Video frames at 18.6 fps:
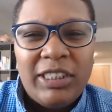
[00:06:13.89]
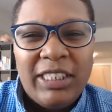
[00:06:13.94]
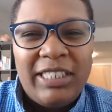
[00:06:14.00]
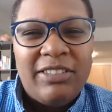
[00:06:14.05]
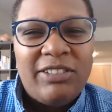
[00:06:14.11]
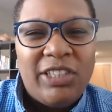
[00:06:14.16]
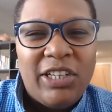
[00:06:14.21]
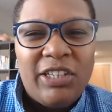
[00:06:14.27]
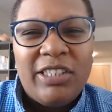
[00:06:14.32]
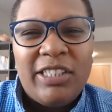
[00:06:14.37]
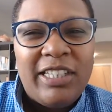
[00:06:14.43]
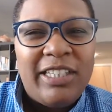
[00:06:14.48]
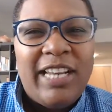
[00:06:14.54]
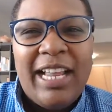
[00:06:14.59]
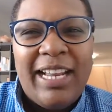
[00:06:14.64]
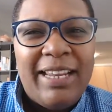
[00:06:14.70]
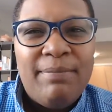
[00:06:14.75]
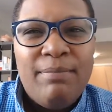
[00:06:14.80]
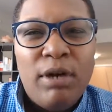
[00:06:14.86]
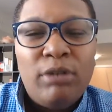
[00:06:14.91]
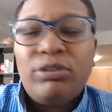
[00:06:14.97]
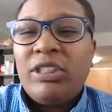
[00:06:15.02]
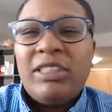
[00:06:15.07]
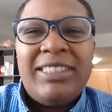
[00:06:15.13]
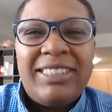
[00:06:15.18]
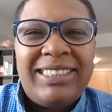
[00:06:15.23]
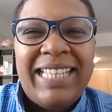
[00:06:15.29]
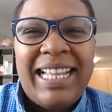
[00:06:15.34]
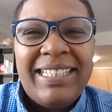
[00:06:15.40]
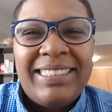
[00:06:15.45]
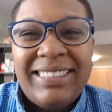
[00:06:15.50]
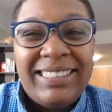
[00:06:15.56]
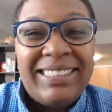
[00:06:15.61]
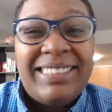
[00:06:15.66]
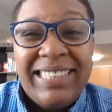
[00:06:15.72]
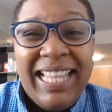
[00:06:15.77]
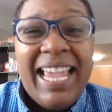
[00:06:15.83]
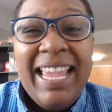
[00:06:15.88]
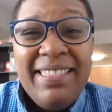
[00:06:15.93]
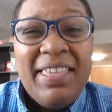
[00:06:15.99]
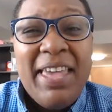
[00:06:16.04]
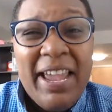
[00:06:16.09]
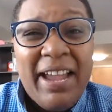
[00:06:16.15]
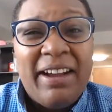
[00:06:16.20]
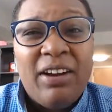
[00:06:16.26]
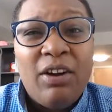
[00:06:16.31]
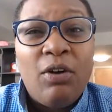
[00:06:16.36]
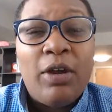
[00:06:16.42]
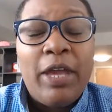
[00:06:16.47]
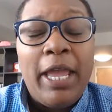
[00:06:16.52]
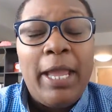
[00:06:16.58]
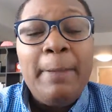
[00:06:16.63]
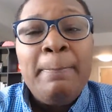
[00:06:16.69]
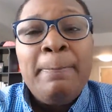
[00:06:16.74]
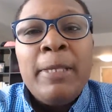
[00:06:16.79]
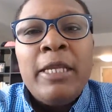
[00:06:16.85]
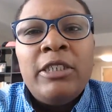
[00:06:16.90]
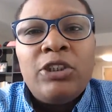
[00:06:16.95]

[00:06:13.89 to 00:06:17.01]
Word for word: They're, they're, they're not emotions, tend to stay there, okay?